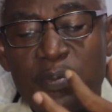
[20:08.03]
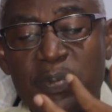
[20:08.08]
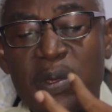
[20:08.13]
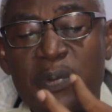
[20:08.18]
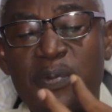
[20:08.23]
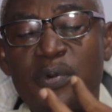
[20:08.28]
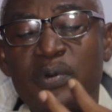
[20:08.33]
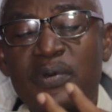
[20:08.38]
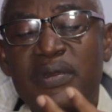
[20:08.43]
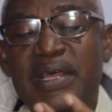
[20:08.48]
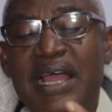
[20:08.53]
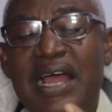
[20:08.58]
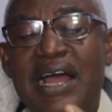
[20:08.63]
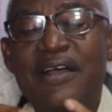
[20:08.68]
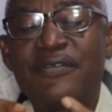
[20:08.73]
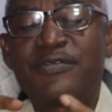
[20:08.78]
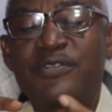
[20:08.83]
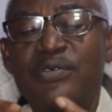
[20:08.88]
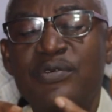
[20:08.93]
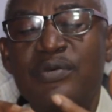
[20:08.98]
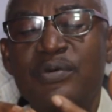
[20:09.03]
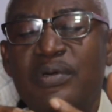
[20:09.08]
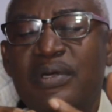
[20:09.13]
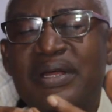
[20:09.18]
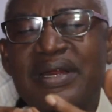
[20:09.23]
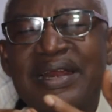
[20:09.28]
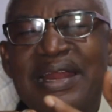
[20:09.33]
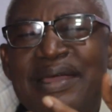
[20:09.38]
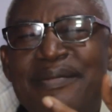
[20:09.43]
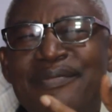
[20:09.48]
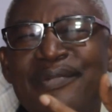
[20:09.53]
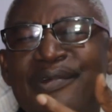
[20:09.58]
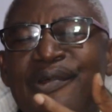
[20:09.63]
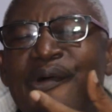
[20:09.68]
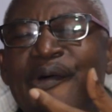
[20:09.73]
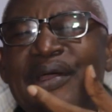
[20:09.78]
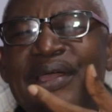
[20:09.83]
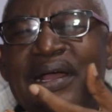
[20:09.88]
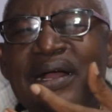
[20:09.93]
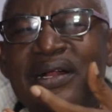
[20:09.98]
people they have to claim
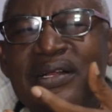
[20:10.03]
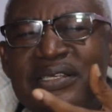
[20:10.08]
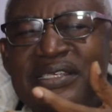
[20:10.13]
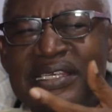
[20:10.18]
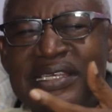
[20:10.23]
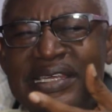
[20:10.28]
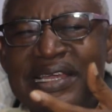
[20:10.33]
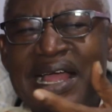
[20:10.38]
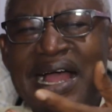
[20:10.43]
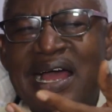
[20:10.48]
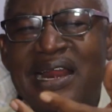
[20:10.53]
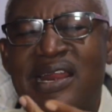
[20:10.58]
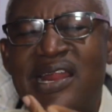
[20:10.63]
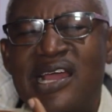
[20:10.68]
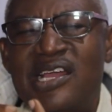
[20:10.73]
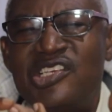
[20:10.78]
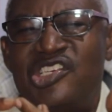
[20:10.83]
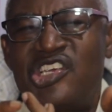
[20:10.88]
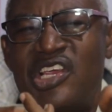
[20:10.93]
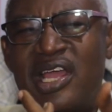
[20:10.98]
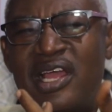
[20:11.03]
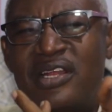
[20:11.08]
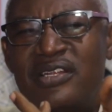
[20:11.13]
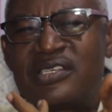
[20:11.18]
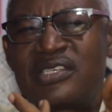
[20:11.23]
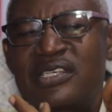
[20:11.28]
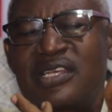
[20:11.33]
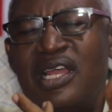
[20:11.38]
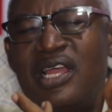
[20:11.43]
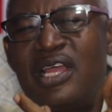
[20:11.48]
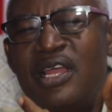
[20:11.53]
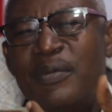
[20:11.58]
loyalty, allegiance,